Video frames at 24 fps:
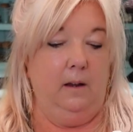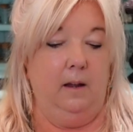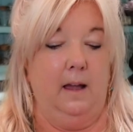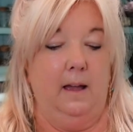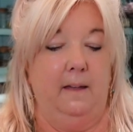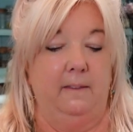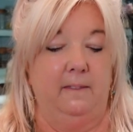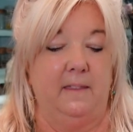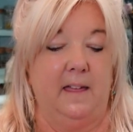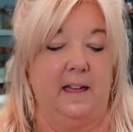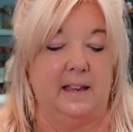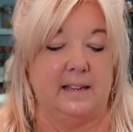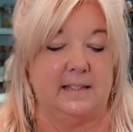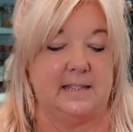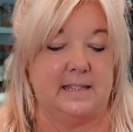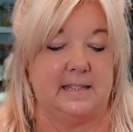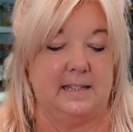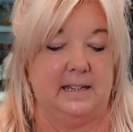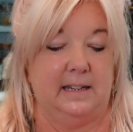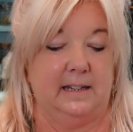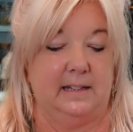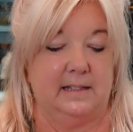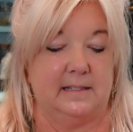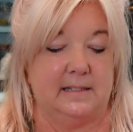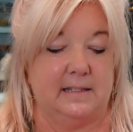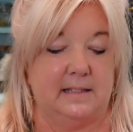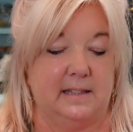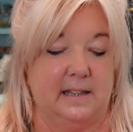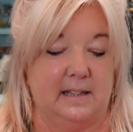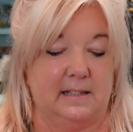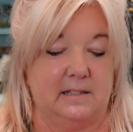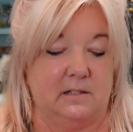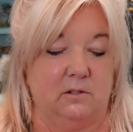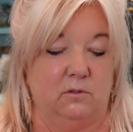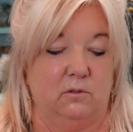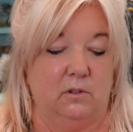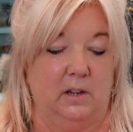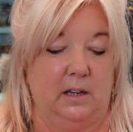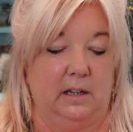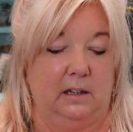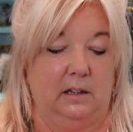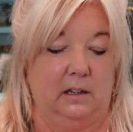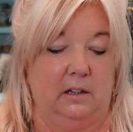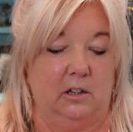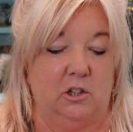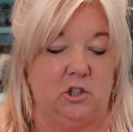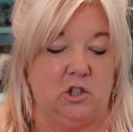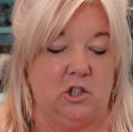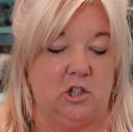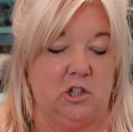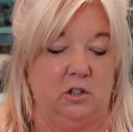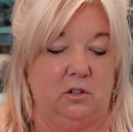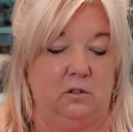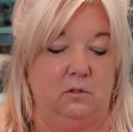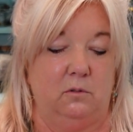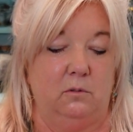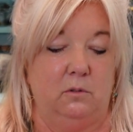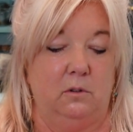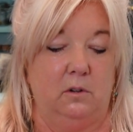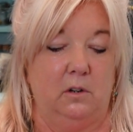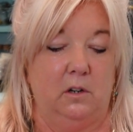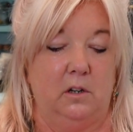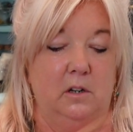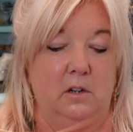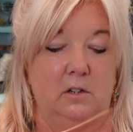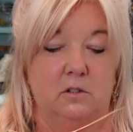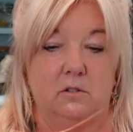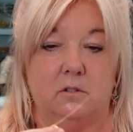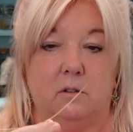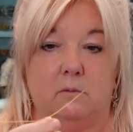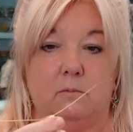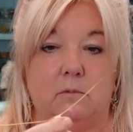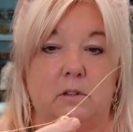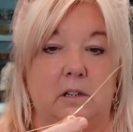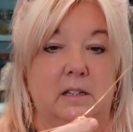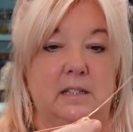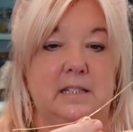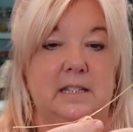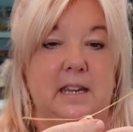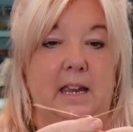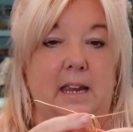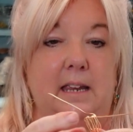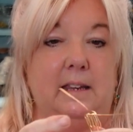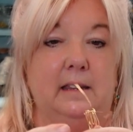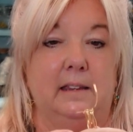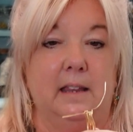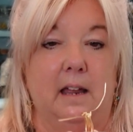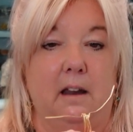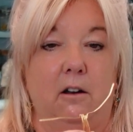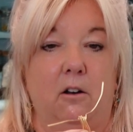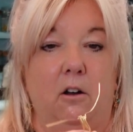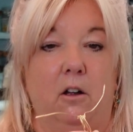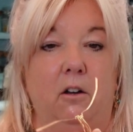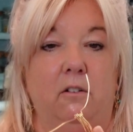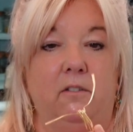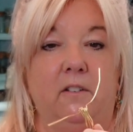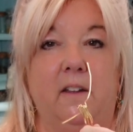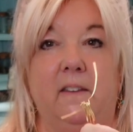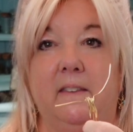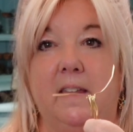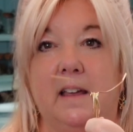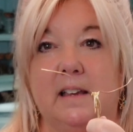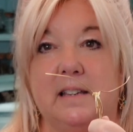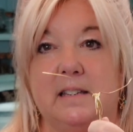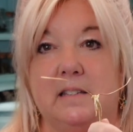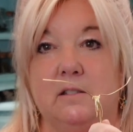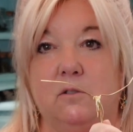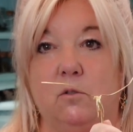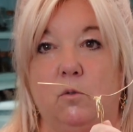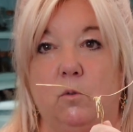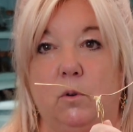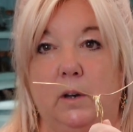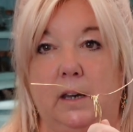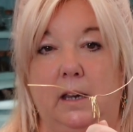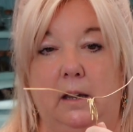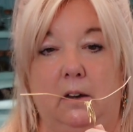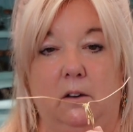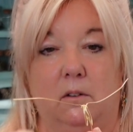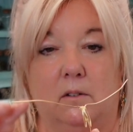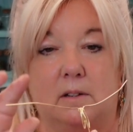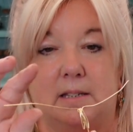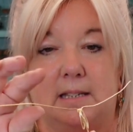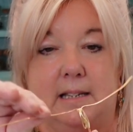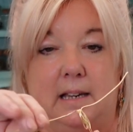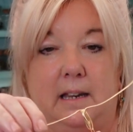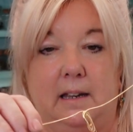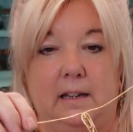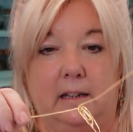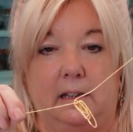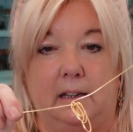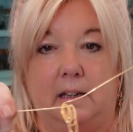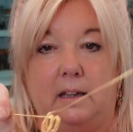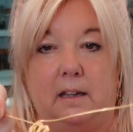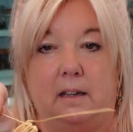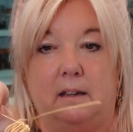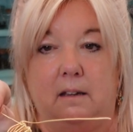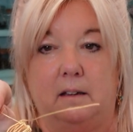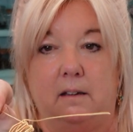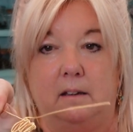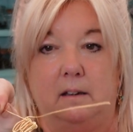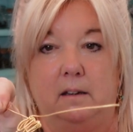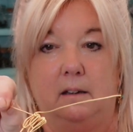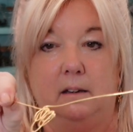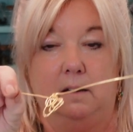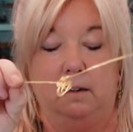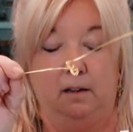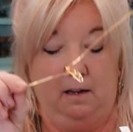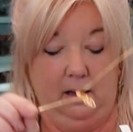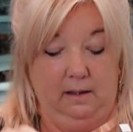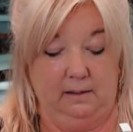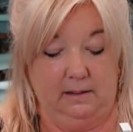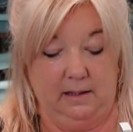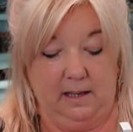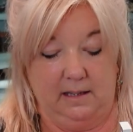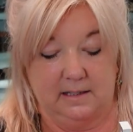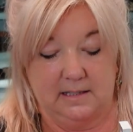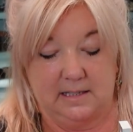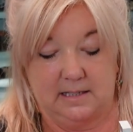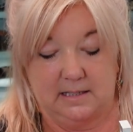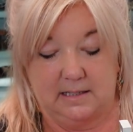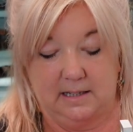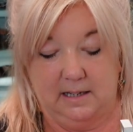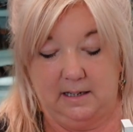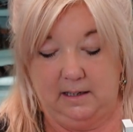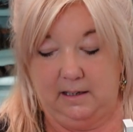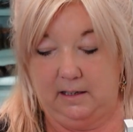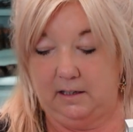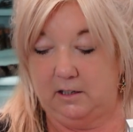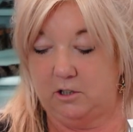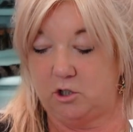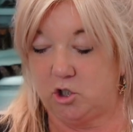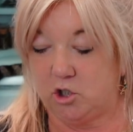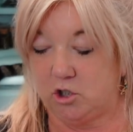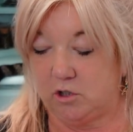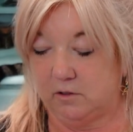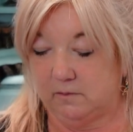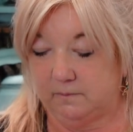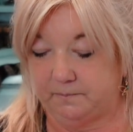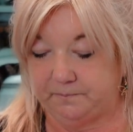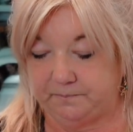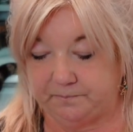And that's it. That's all I'm going to do. So I'm going to take that off, and that's all it looks like at that stage.